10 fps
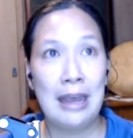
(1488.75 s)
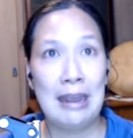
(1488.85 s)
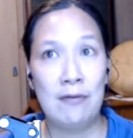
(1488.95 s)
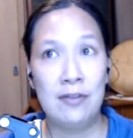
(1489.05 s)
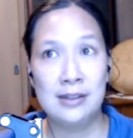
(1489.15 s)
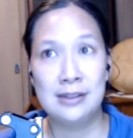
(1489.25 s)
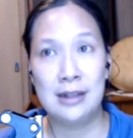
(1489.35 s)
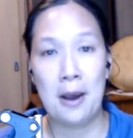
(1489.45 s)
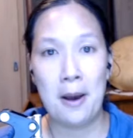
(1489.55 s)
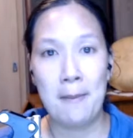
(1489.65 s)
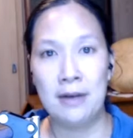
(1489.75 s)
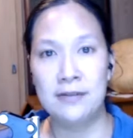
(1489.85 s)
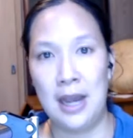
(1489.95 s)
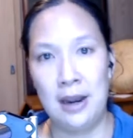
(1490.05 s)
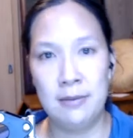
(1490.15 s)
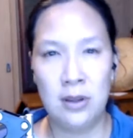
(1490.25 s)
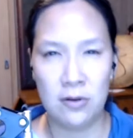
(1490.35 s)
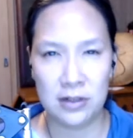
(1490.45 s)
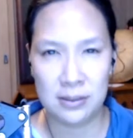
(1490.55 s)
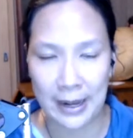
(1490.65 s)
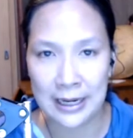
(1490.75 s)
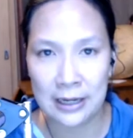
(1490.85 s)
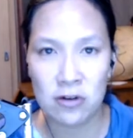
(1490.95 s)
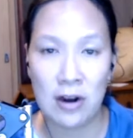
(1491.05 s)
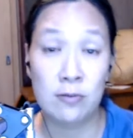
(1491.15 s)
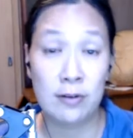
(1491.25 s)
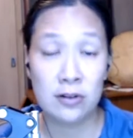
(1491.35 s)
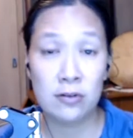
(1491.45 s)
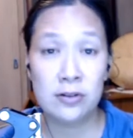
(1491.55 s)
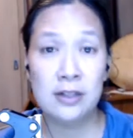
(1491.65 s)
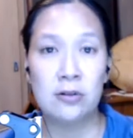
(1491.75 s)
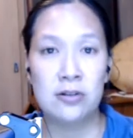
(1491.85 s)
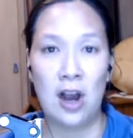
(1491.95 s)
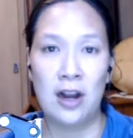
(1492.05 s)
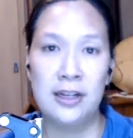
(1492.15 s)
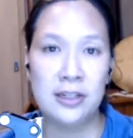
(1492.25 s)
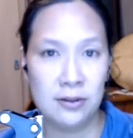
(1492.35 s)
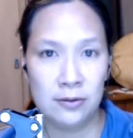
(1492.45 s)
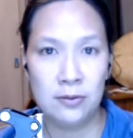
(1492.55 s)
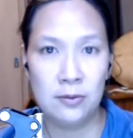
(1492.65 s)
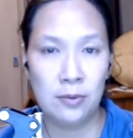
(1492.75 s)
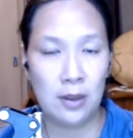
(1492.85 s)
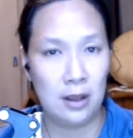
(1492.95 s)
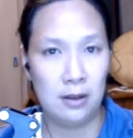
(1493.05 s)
if this amount of time that you're spending trying to research this or talking to